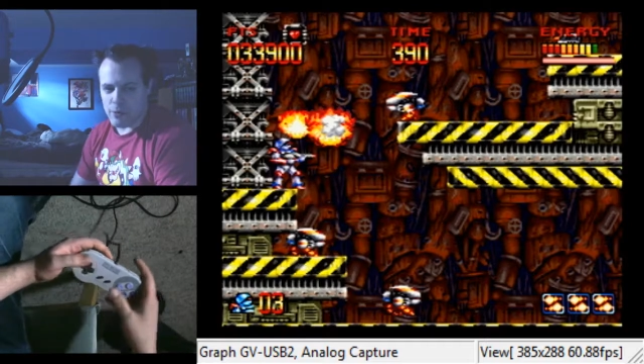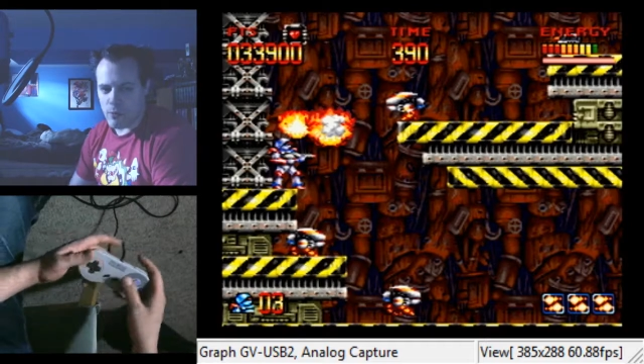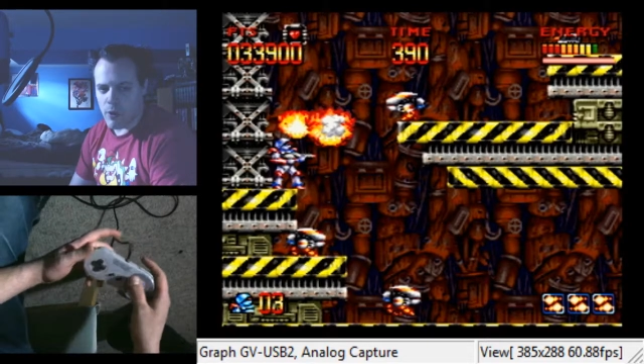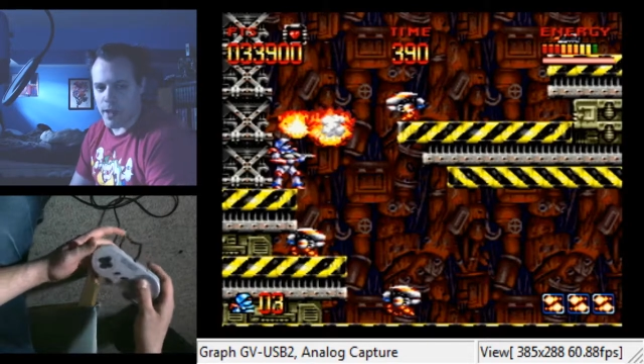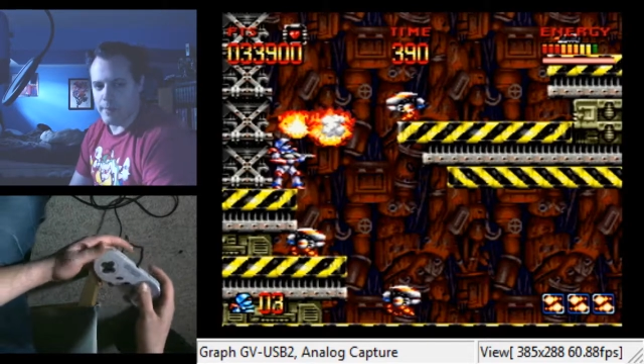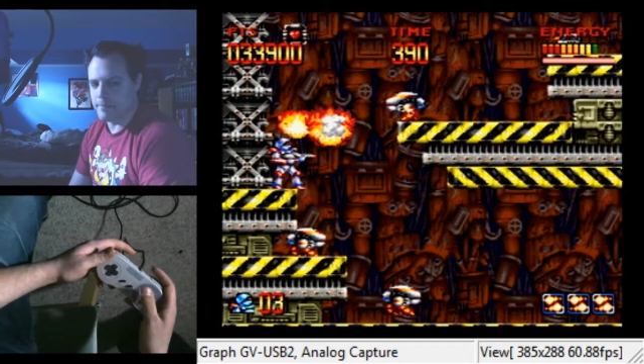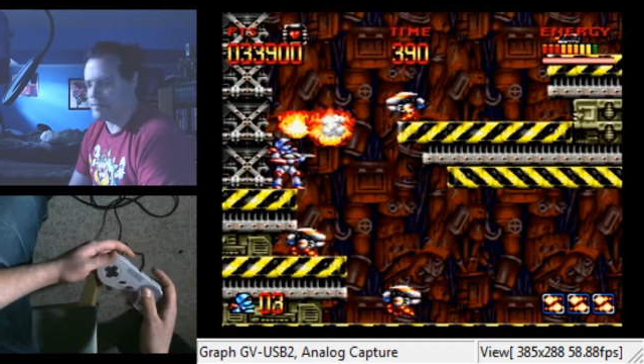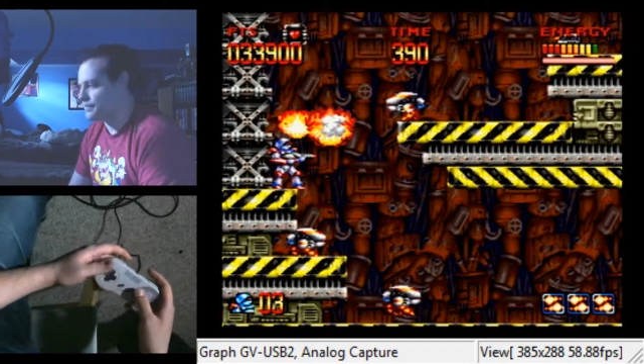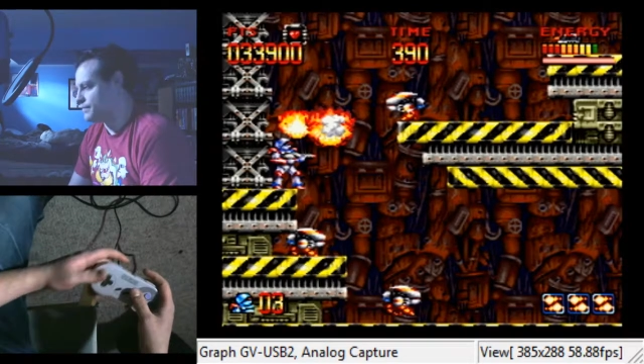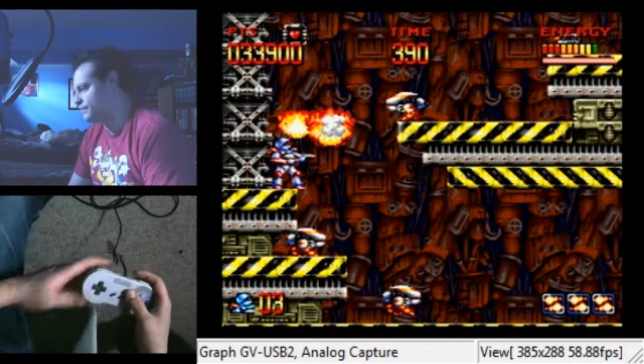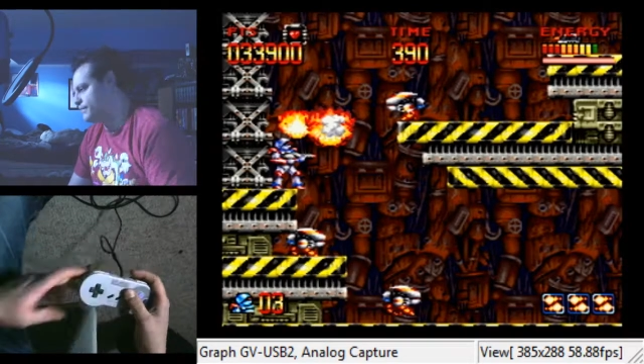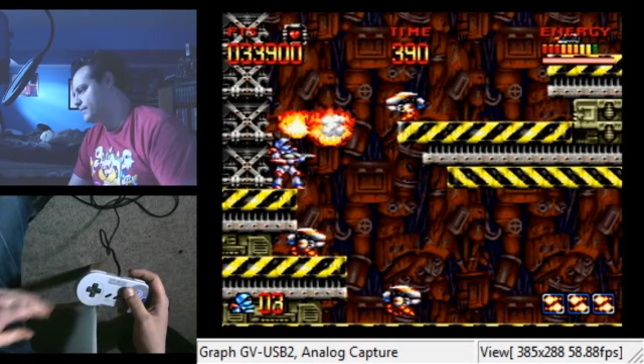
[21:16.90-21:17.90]
what.
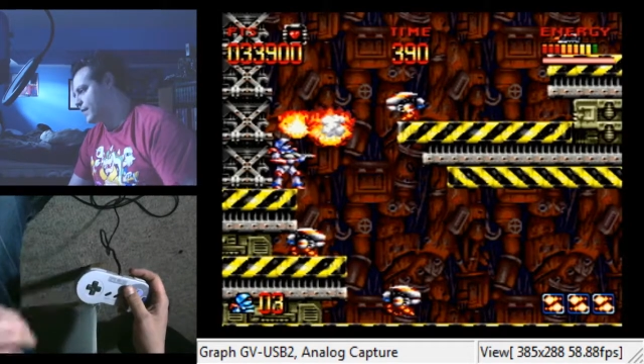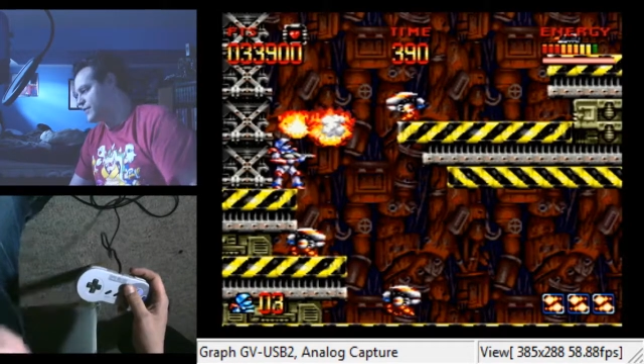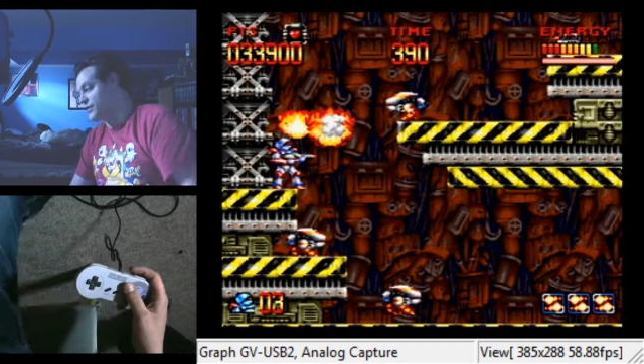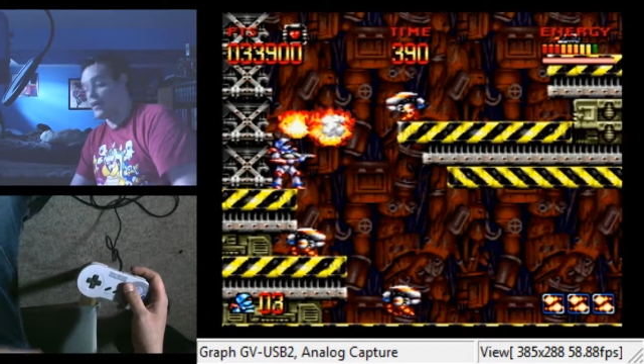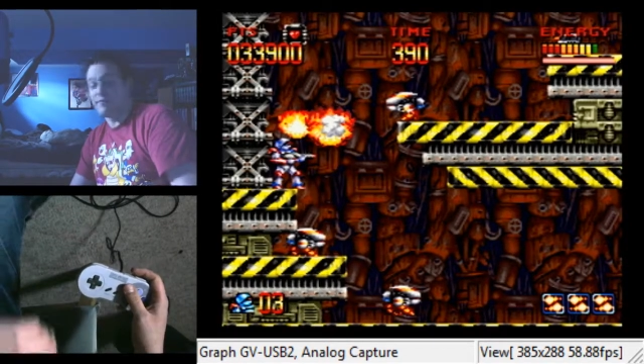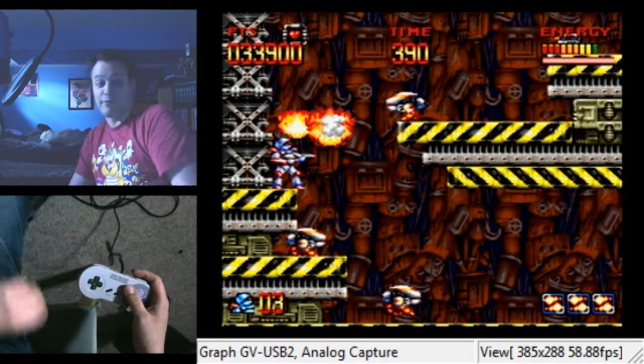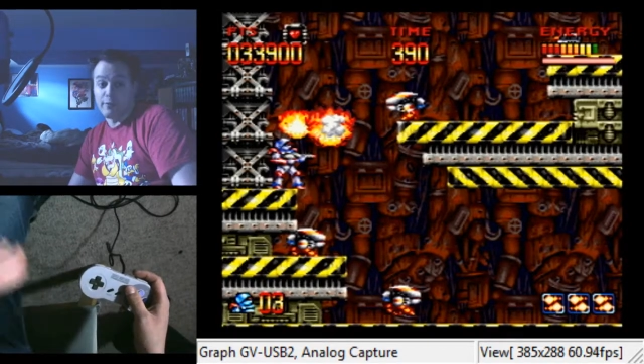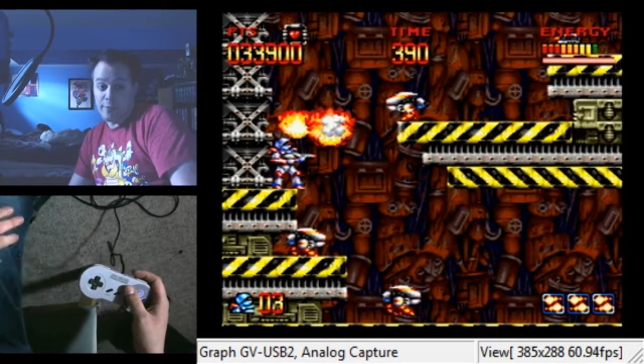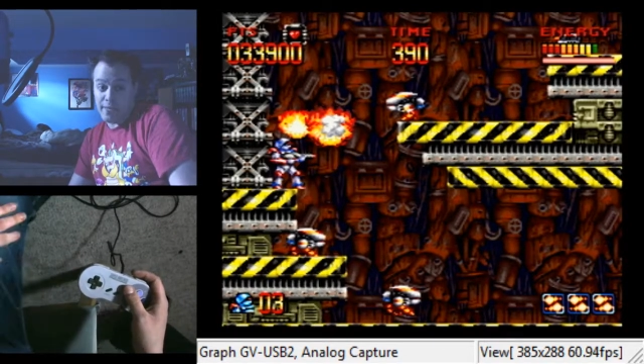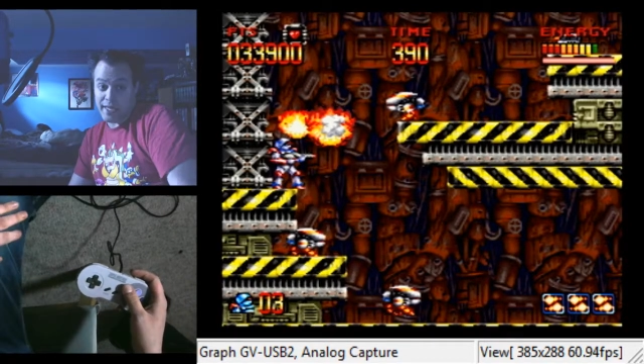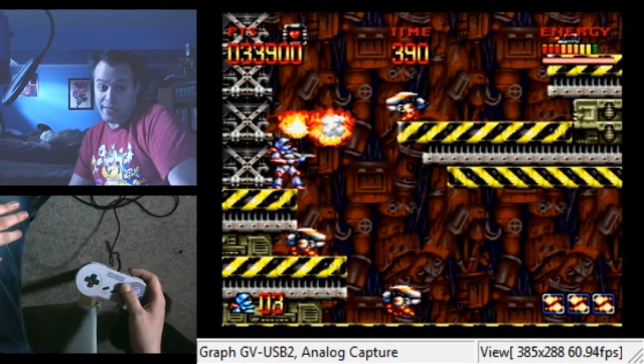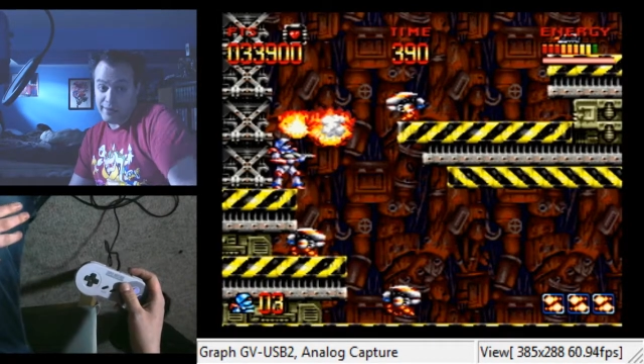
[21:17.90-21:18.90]
It's tough for
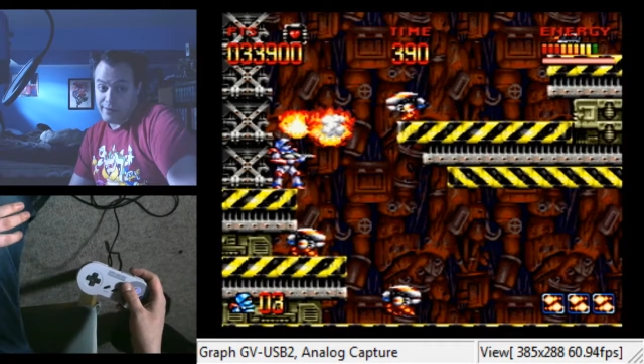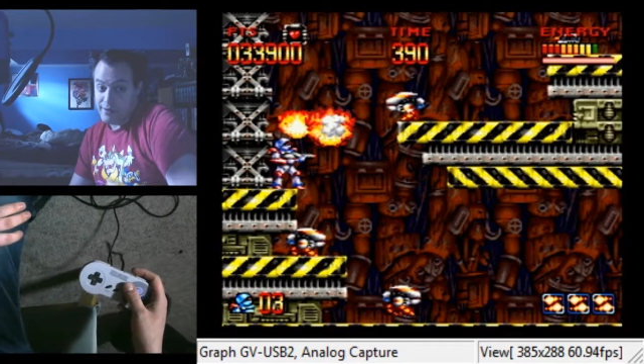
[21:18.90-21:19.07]
me.